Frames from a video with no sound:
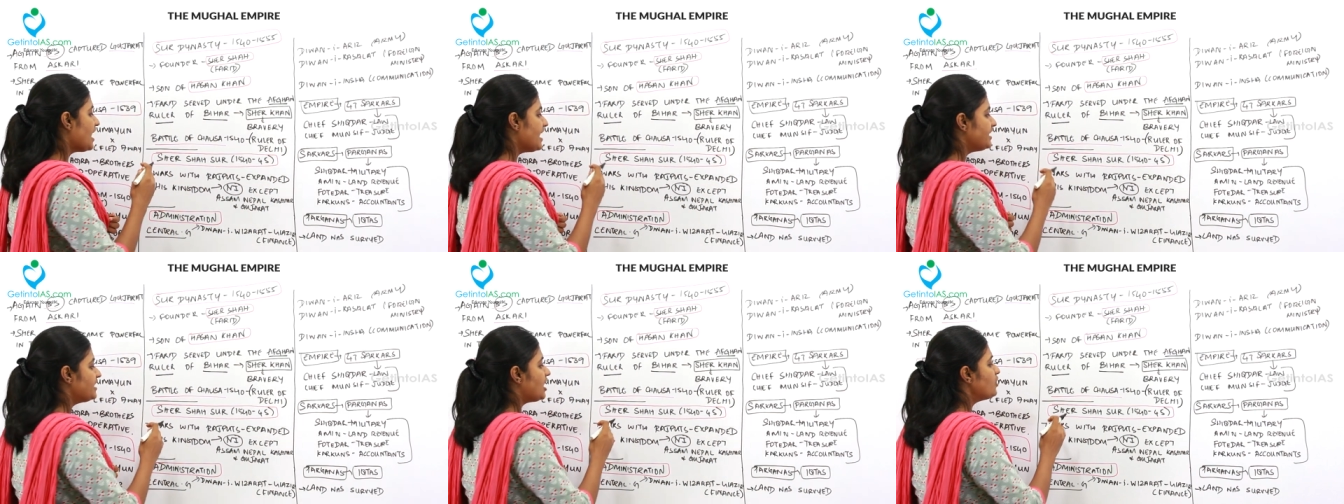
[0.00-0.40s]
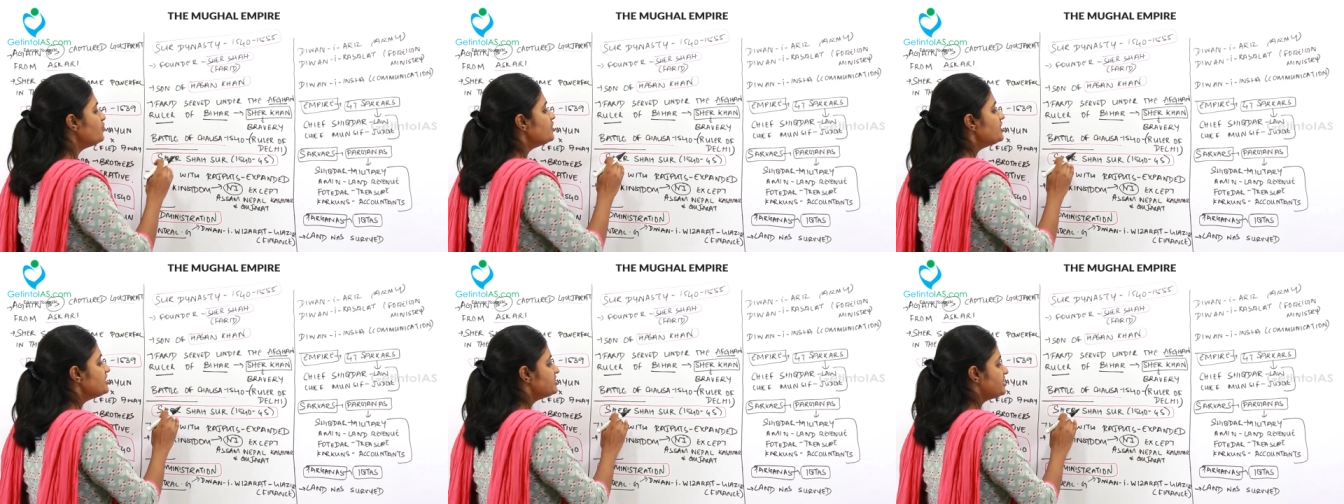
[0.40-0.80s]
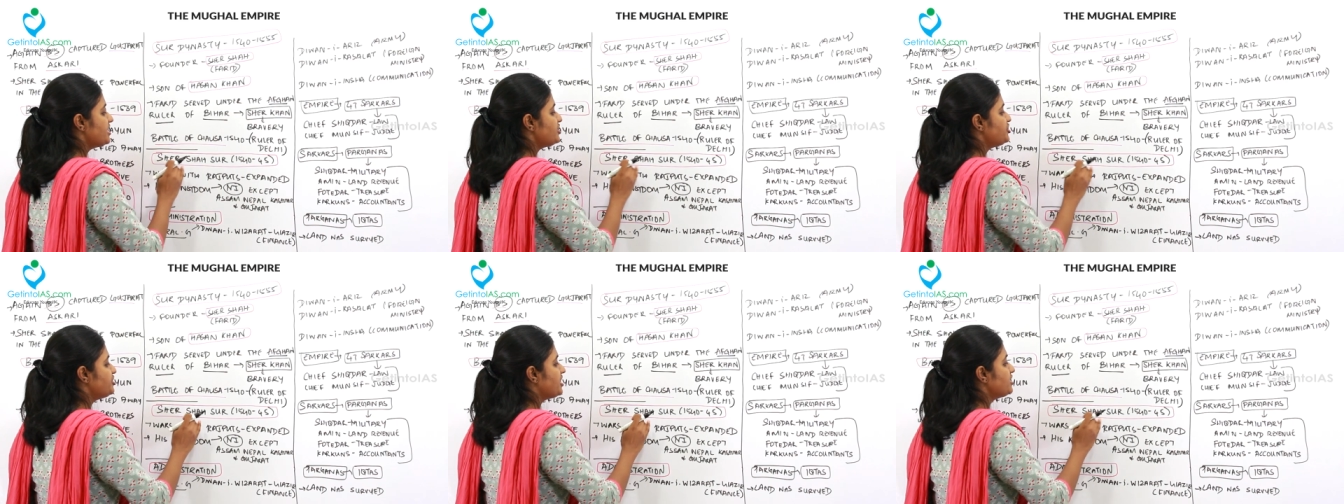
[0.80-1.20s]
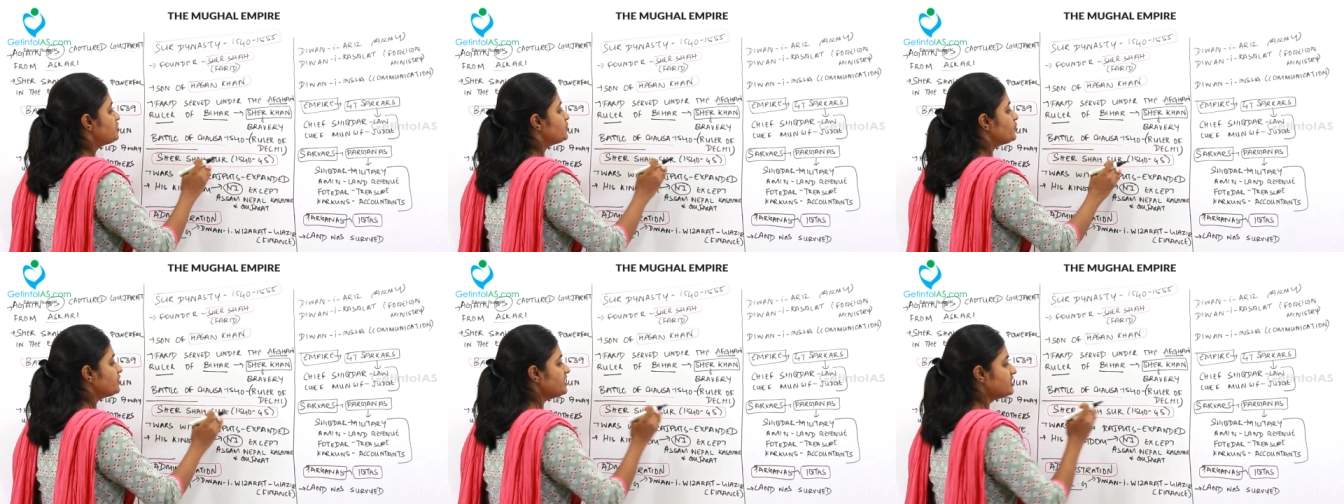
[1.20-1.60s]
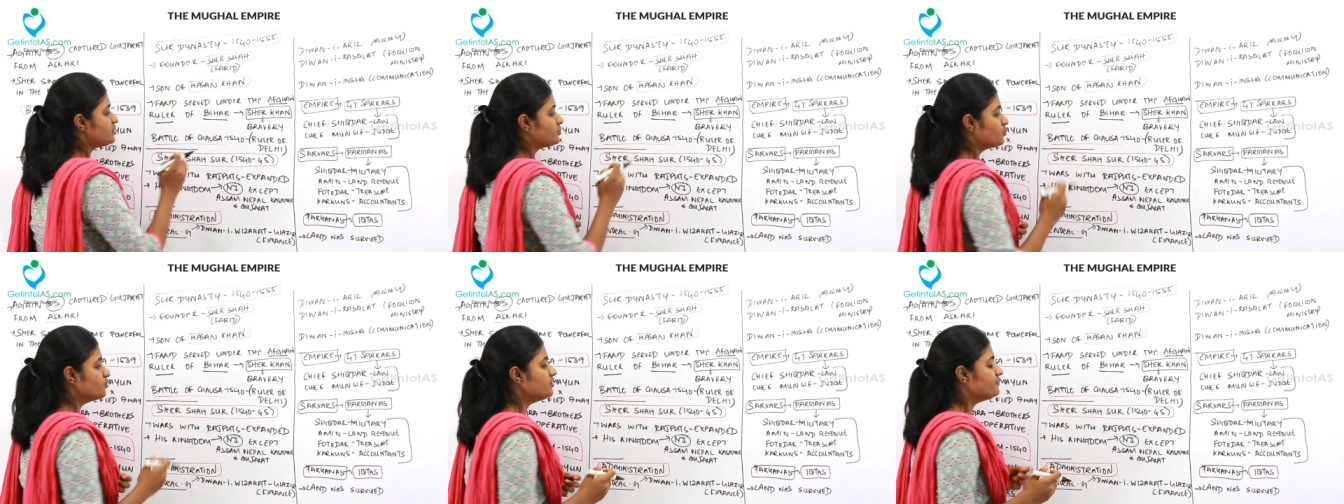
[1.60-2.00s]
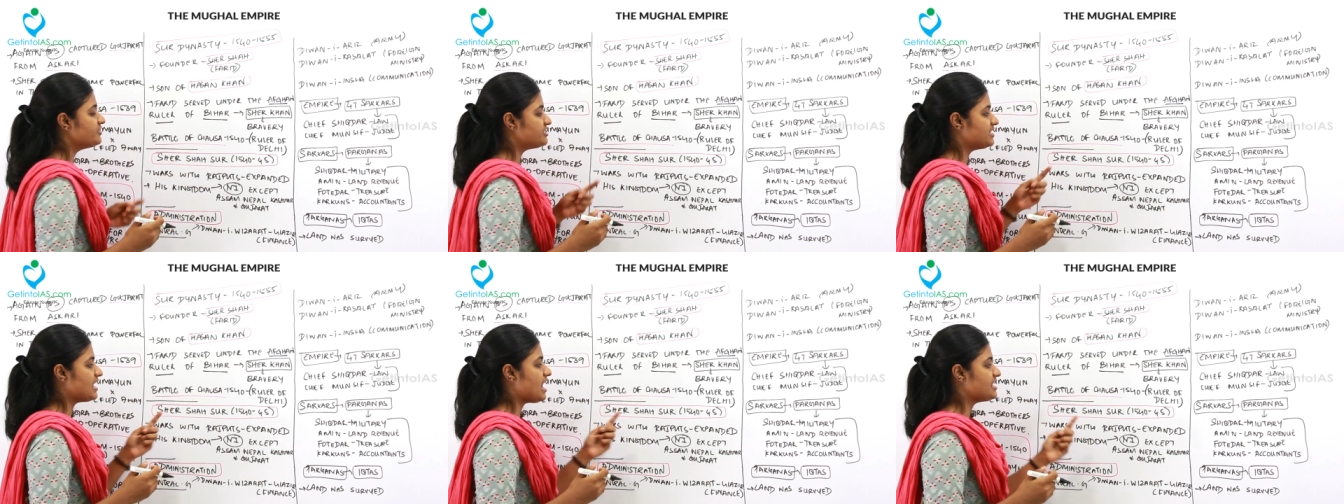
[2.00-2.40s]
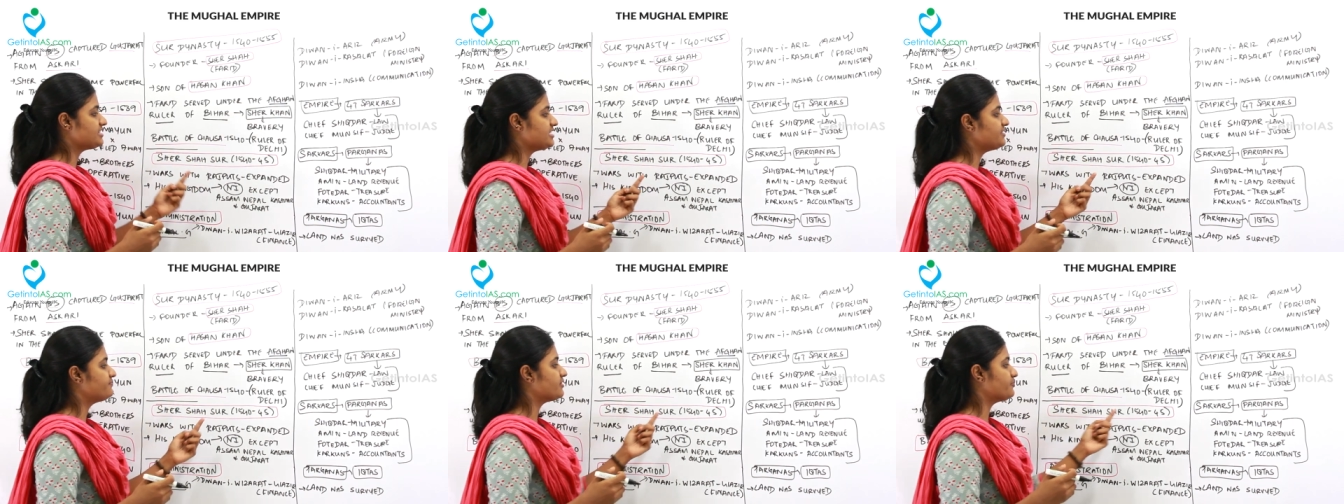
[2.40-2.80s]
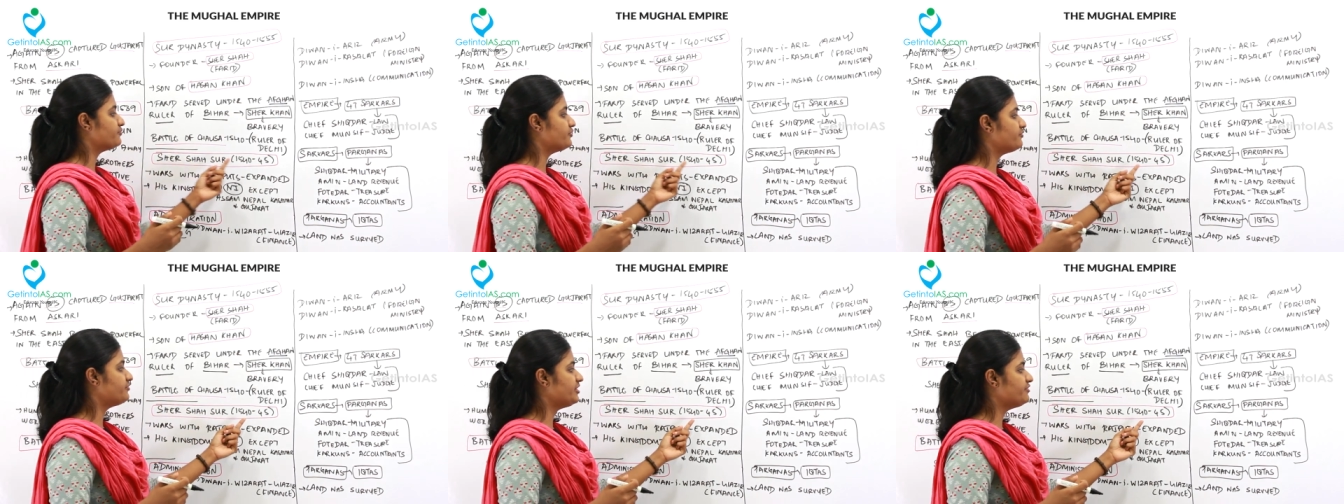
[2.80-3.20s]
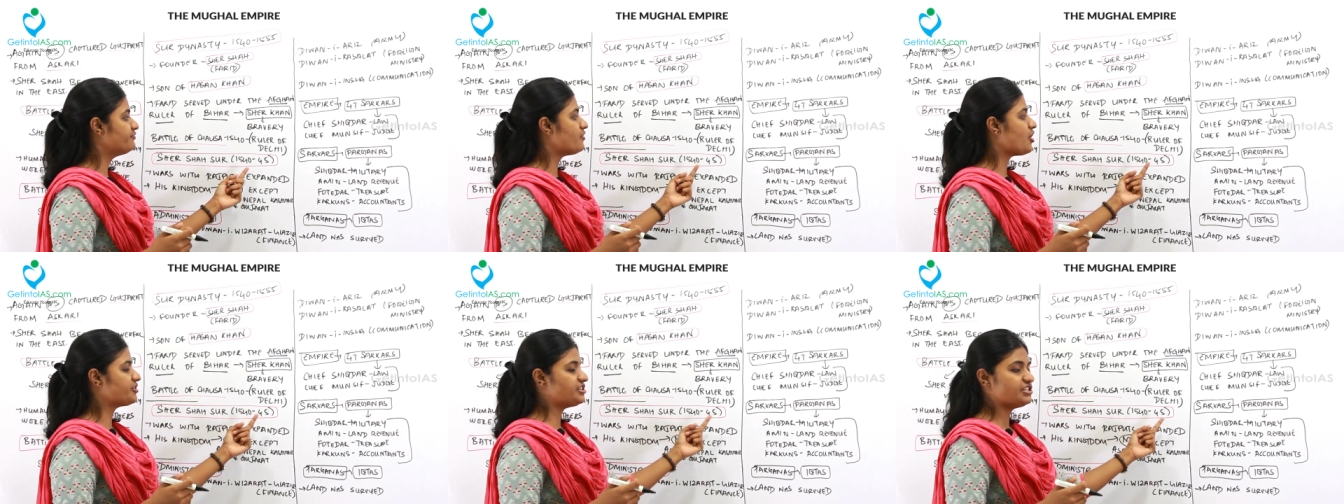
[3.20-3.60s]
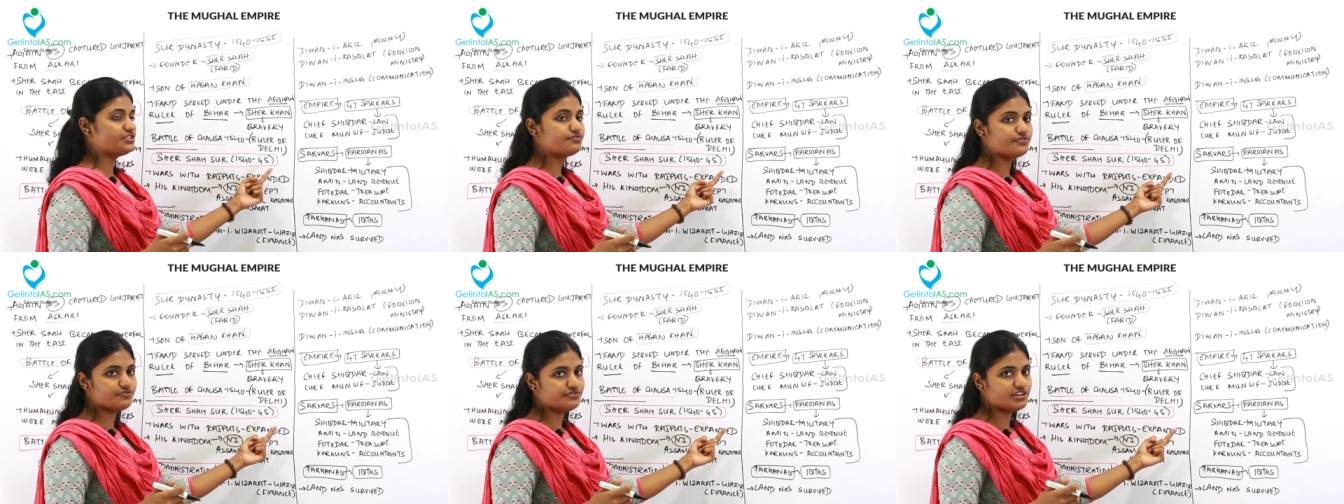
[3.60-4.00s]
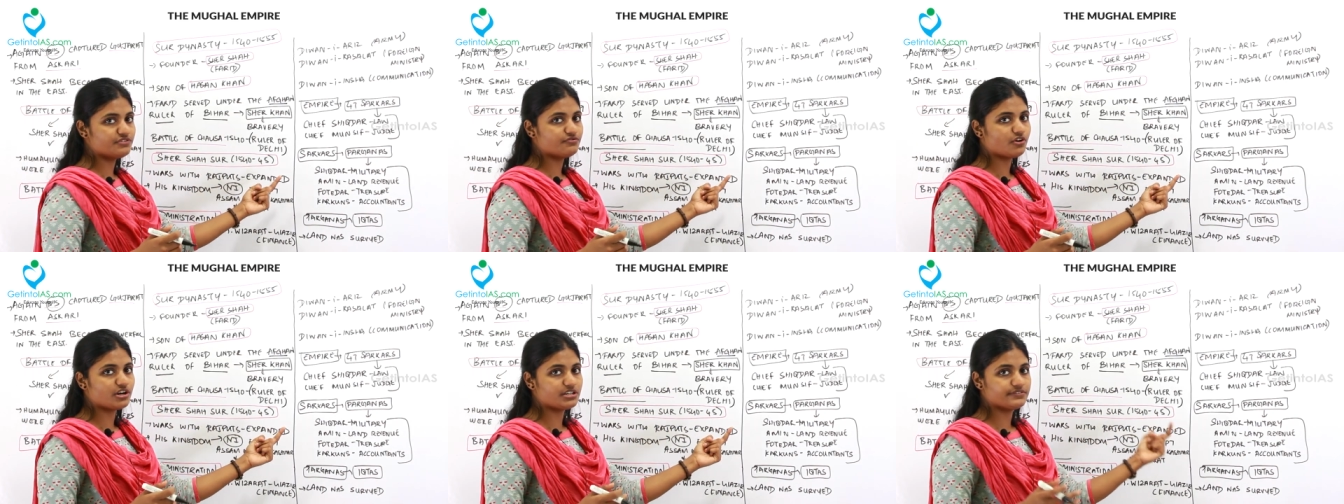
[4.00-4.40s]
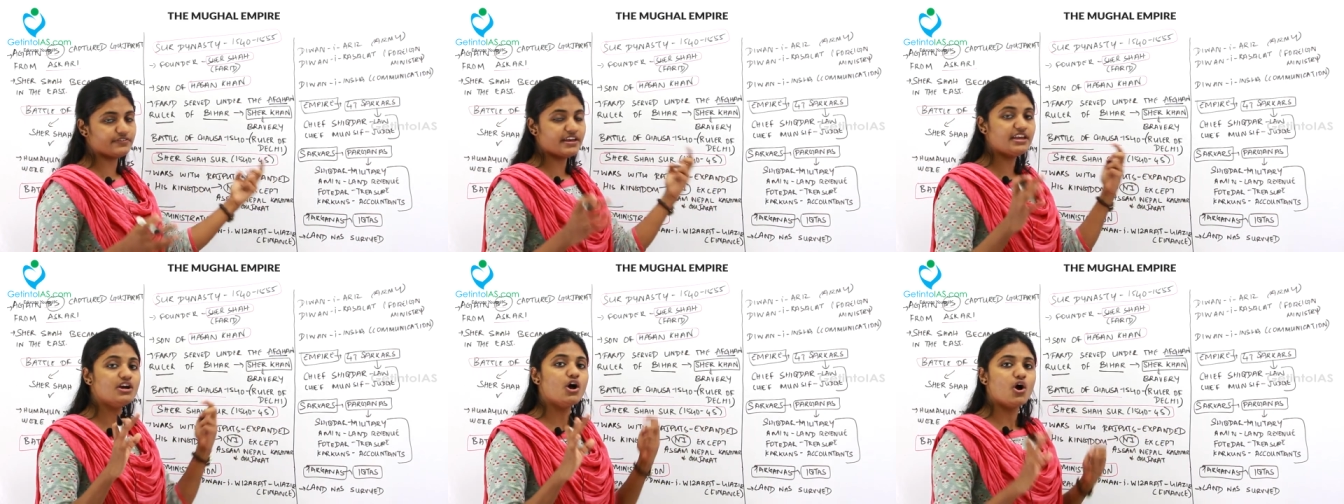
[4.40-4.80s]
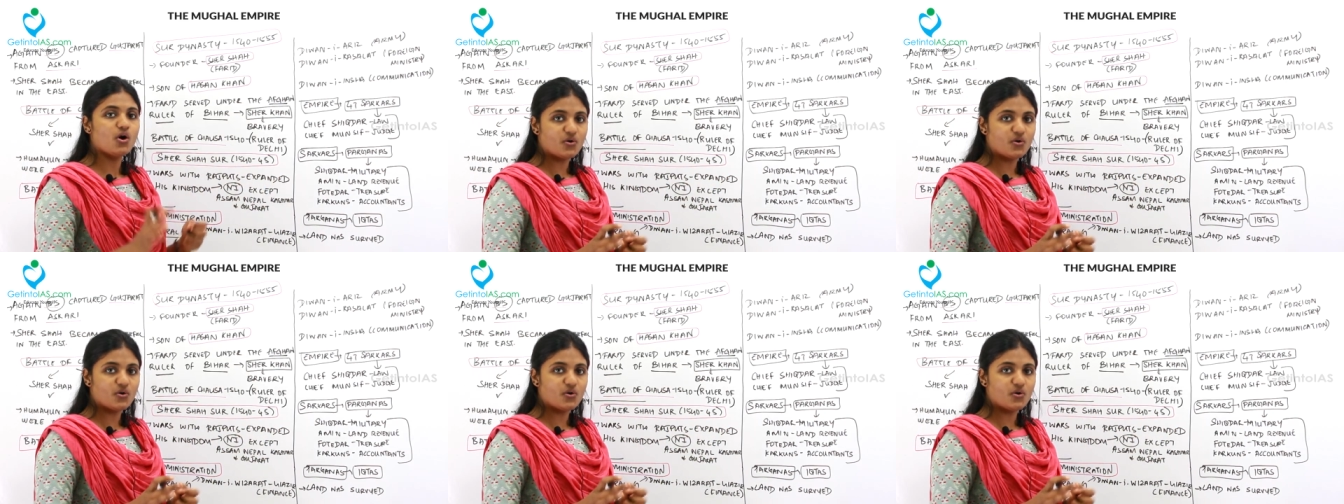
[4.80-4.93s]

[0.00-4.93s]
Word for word: And now Sher Shah Suri's rule, which lasted from fifteen forty to fifteen forty-five,